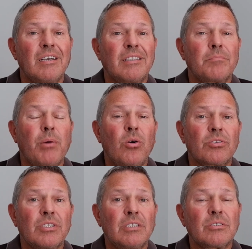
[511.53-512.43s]
and in both
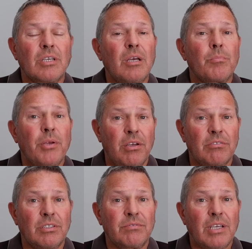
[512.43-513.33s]
these
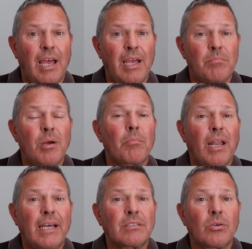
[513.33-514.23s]
periods of time,
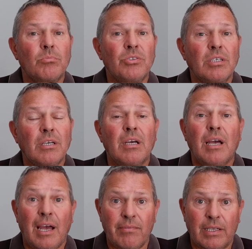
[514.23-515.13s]
Plaid Cymru
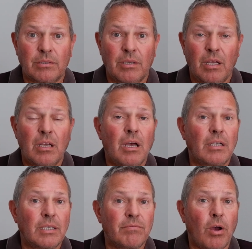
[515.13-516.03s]
have had
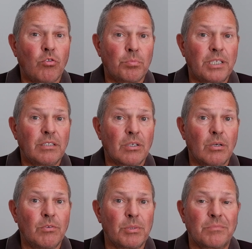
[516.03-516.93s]
an involvement in the
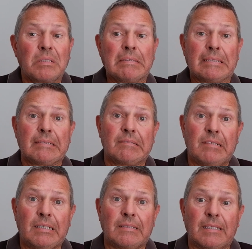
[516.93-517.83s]
government.
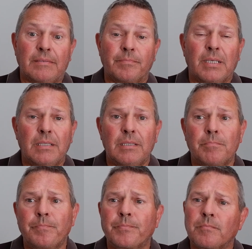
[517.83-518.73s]
Right
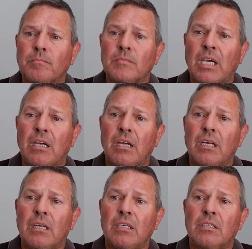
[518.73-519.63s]
then,
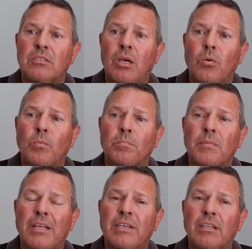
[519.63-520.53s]
so
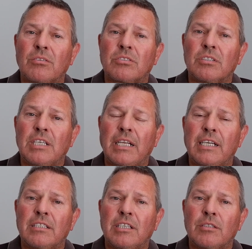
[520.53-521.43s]
I then looked at the
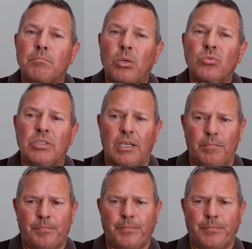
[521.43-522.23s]
NHS budget,